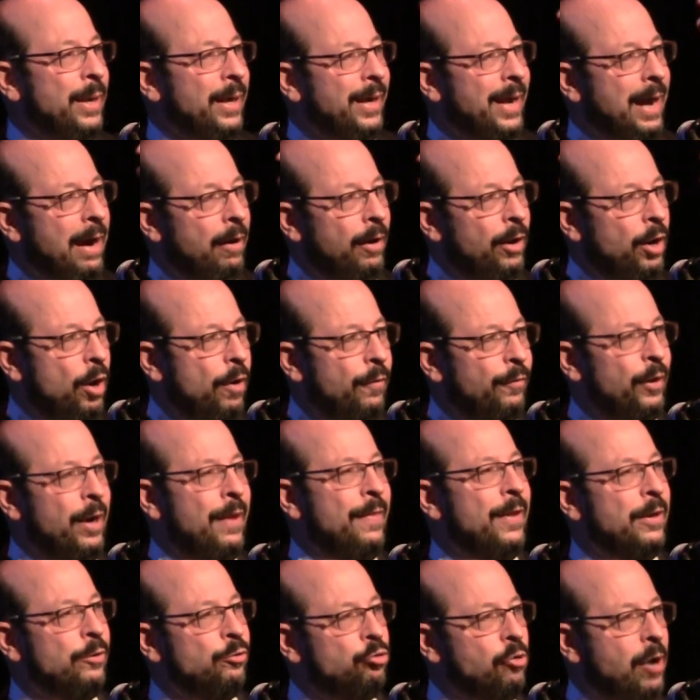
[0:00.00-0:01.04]
being carried over
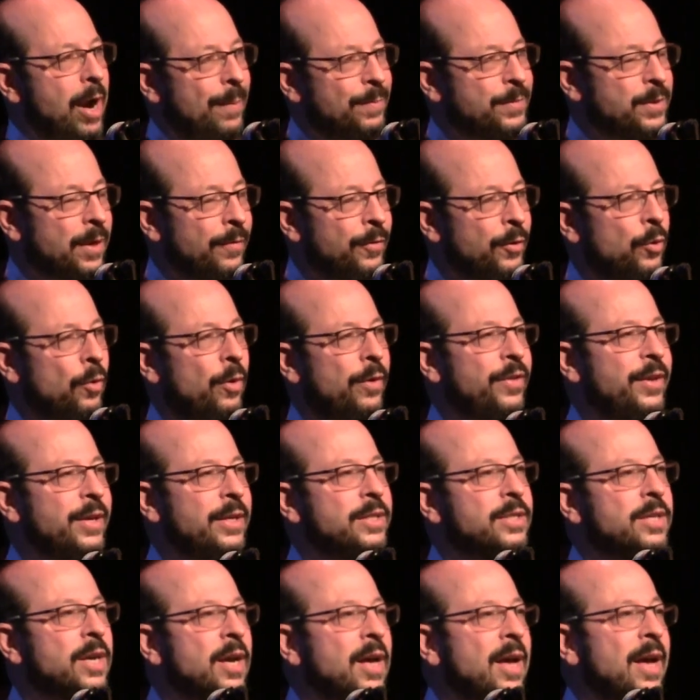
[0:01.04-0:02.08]
and then dropped on the
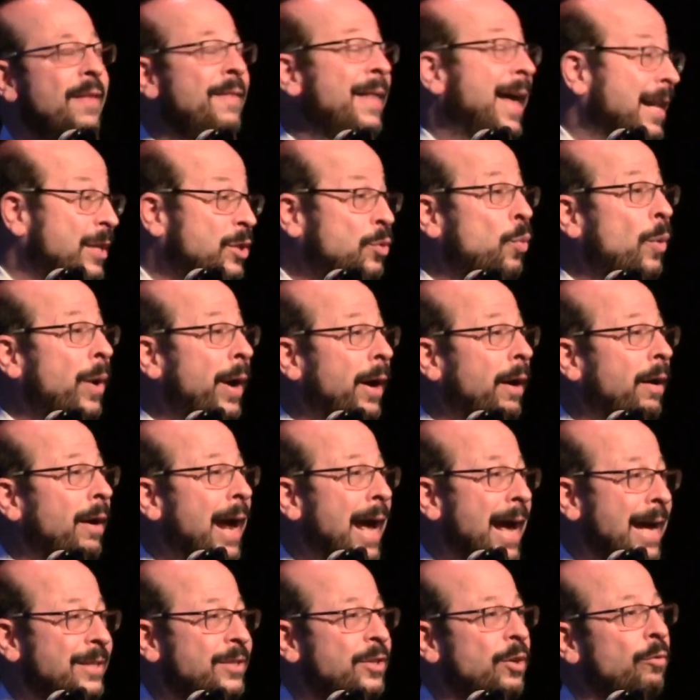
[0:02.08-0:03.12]
Northeast. And that's where
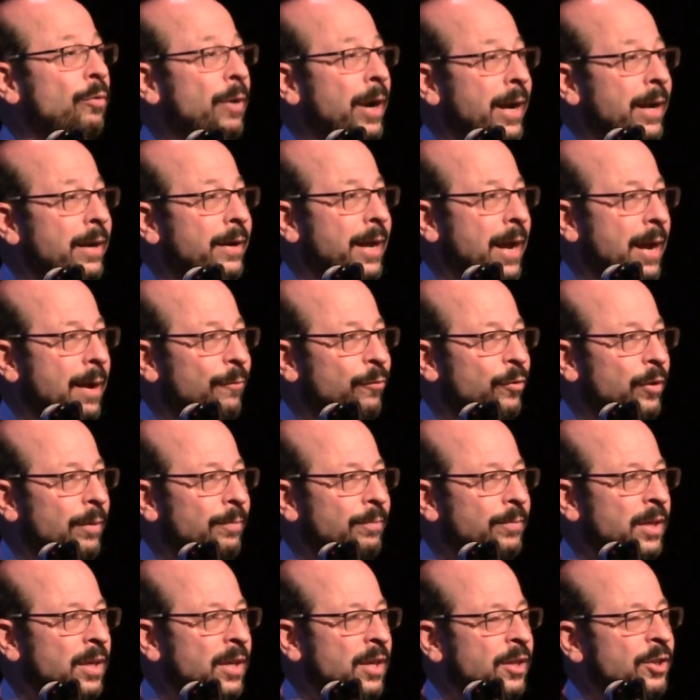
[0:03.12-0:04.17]
acid rain came from.